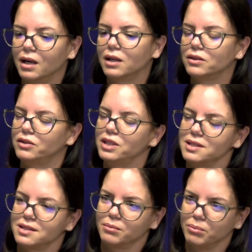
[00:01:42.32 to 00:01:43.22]
The
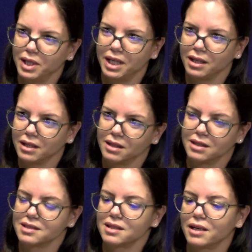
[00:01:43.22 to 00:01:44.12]
reason being in
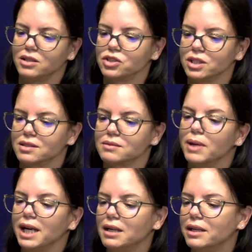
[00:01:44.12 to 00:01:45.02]
the surge is
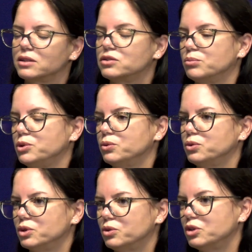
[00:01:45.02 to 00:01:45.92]
mainly
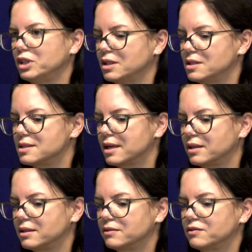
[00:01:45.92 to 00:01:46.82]
attributed to the
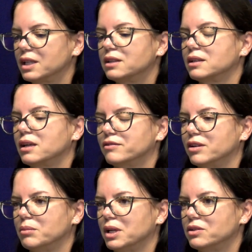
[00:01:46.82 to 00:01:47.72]
incentive that the
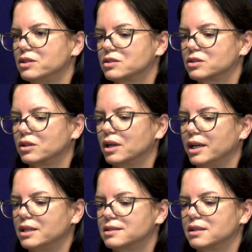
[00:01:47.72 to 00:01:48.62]
government
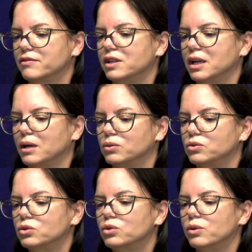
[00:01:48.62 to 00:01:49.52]
is giving out
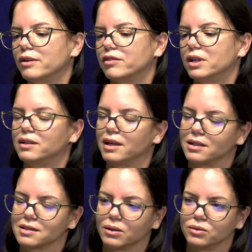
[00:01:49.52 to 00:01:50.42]
to whoever
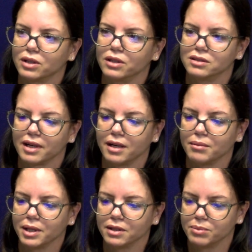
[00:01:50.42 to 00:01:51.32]
takes out a
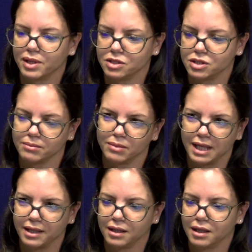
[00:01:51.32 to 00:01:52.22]
retirement pension plan.